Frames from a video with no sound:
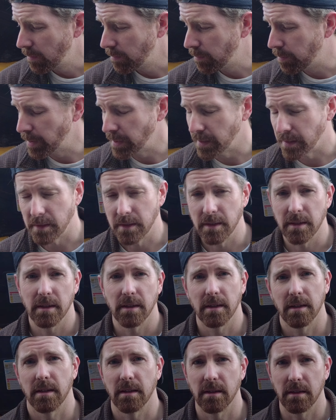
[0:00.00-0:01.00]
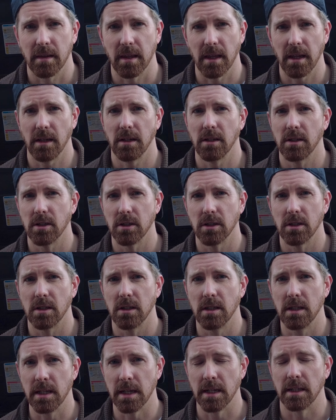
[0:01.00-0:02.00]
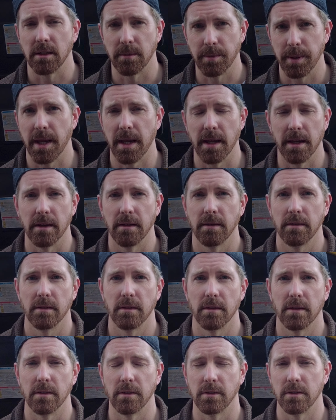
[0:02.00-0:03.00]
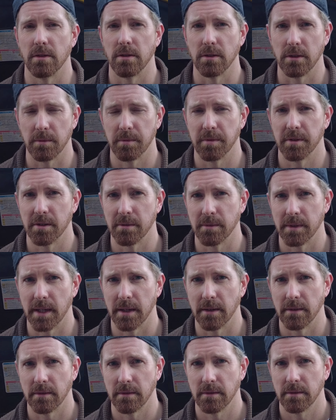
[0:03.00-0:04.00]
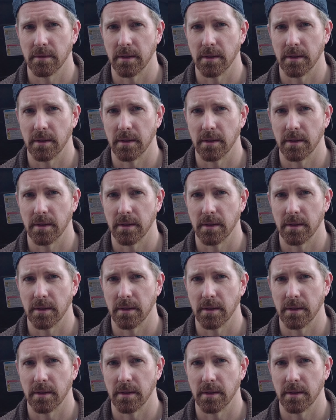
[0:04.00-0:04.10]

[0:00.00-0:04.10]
But things just disappear as soon as you put them down,